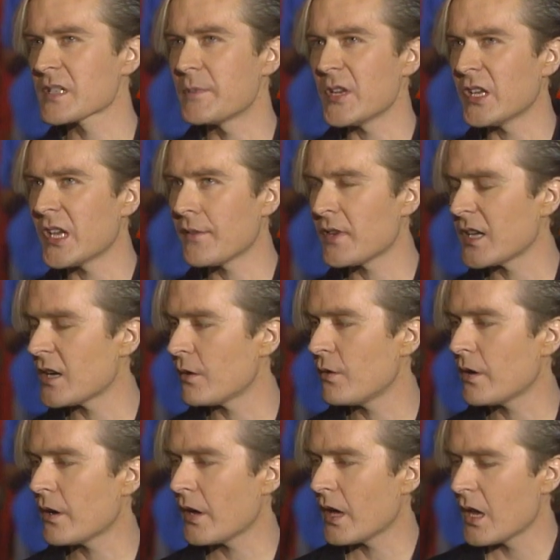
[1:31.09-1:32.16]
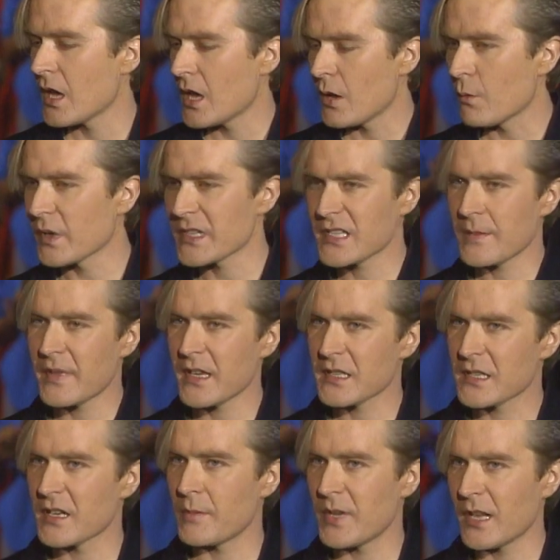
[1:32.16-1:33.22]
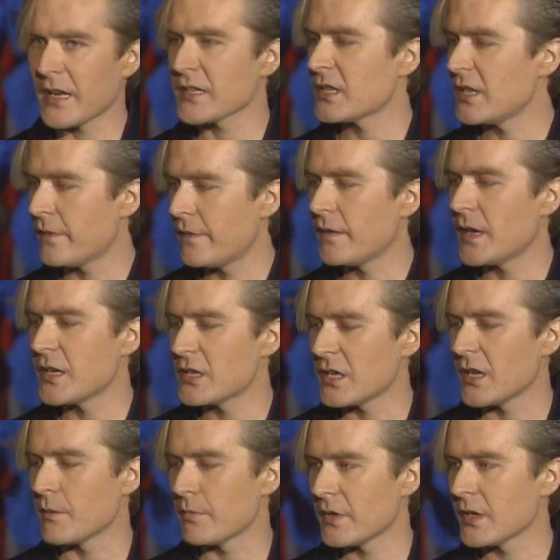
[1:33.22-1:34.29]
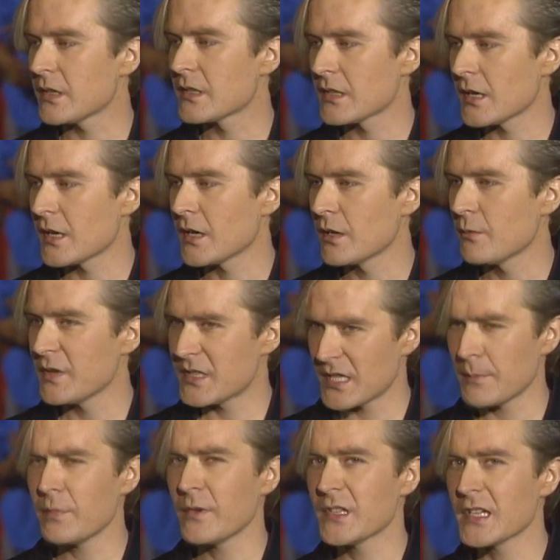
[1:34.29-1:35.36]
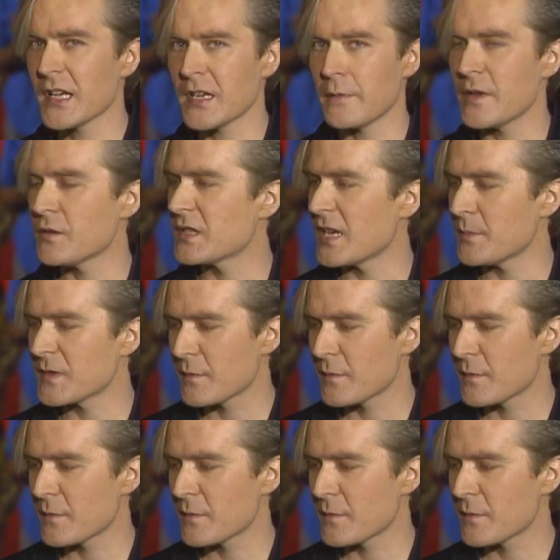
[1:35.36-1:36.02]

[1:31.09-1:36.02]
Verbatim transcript: but you never know what something's going to be like till you finish it. But uh, we're, we're taking a few tips